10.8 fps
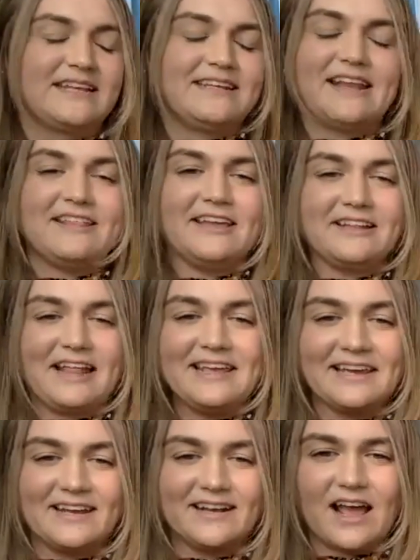nothing like
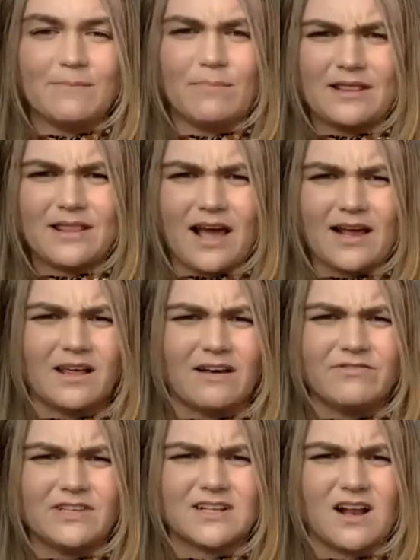it. And, and yeah.
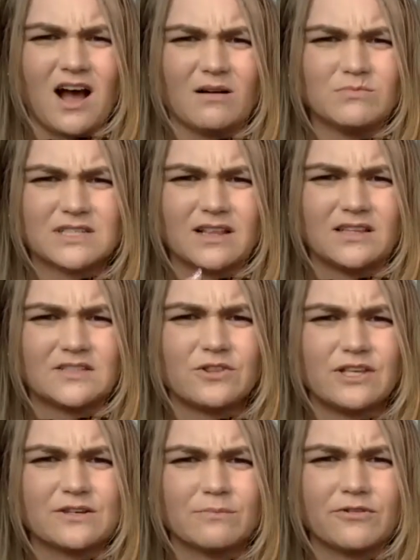knobs, and so
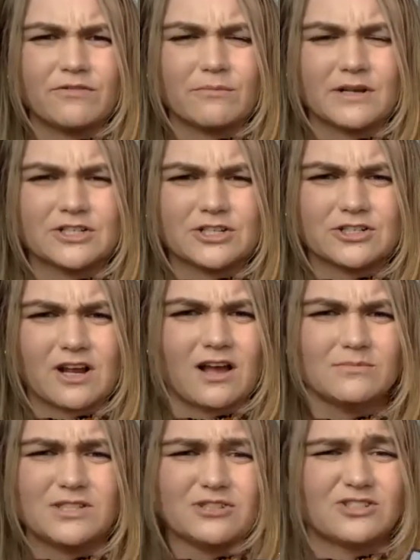these are both from
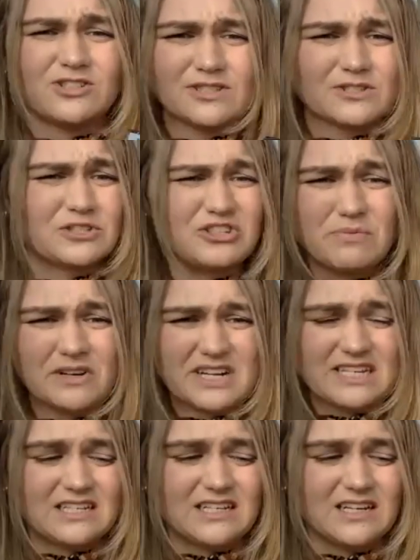miniatures.com too. So it's super Love
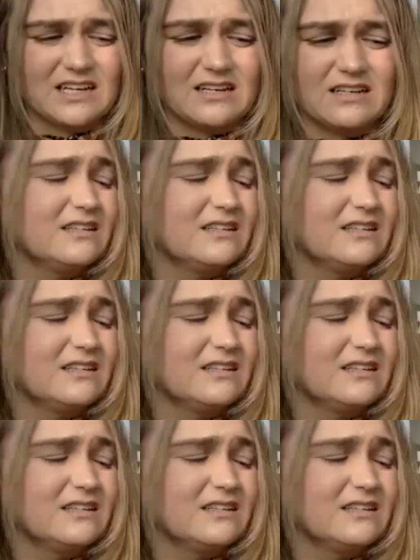easy it.